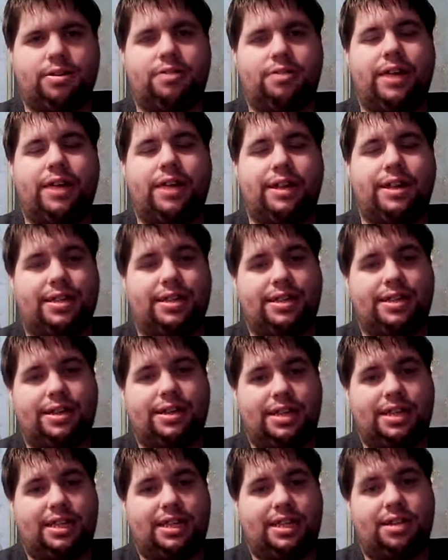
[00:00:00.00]
Granted,
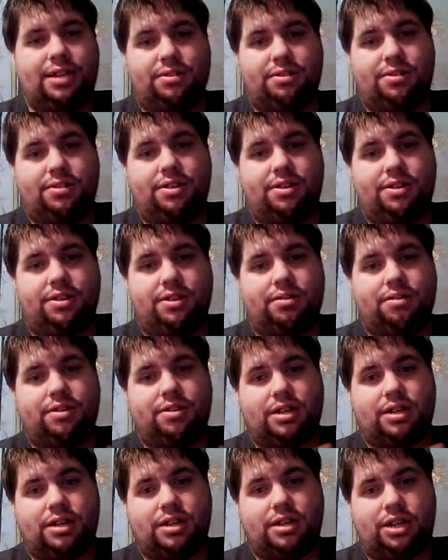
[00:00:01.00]
they you know
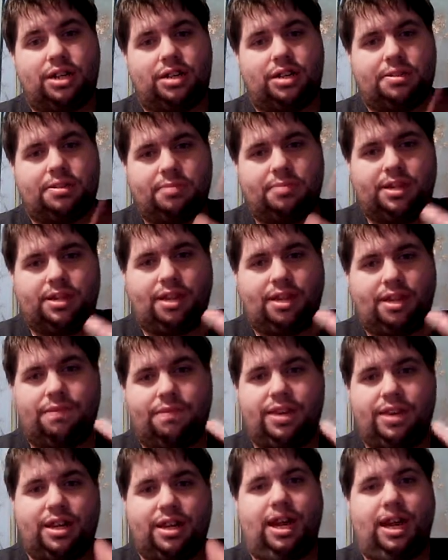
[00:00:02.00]
they're going to change some stuff
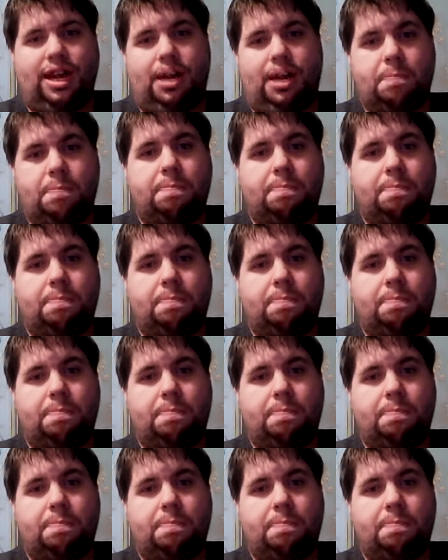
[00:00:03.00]
in a game.